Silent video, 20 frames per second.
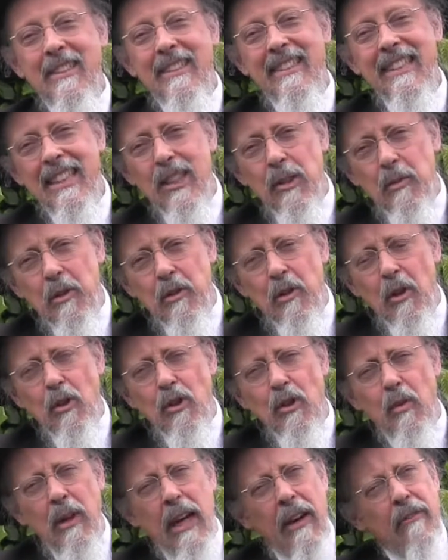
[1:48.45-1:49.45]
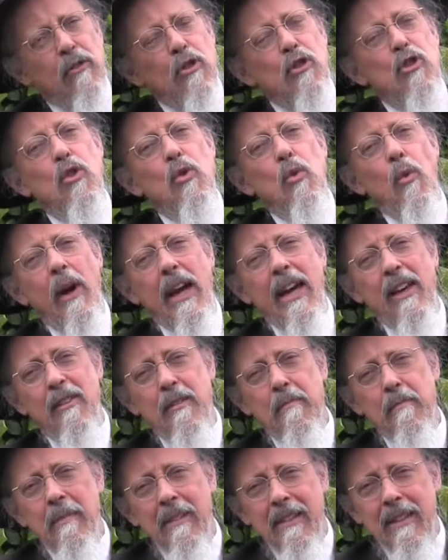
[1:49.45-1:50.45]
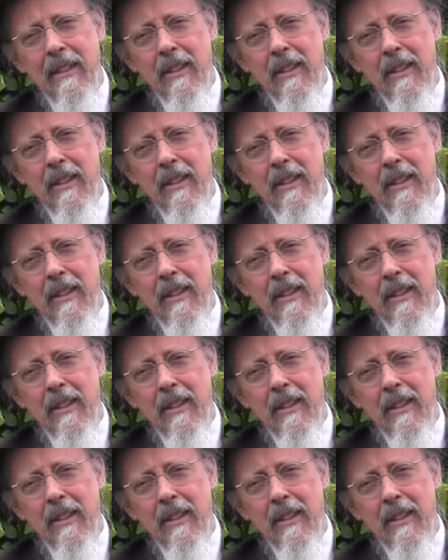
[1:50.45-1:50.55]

deal with those and we have to square them